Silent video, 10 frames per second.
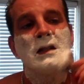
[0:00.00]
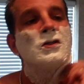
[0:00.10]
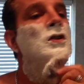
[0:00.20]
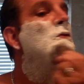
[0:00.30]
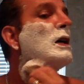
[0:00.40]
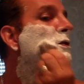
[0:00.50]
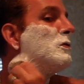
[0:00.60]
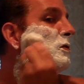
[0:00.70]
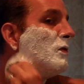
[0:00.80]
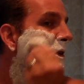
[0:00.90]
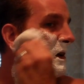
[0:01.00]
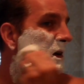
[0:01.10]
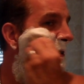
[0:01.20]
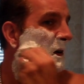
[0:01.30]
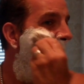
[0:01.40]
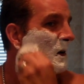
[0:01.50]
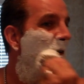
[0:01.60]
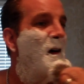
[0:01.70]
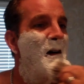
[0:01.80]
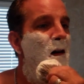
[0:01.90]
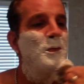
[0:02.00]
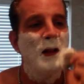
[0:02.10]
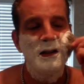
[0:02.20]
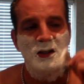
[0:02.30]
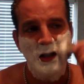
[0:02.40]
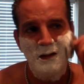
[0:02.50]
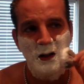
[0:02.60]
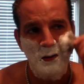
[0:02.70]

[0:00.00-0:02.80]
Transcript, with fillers: So you want to apply the shaving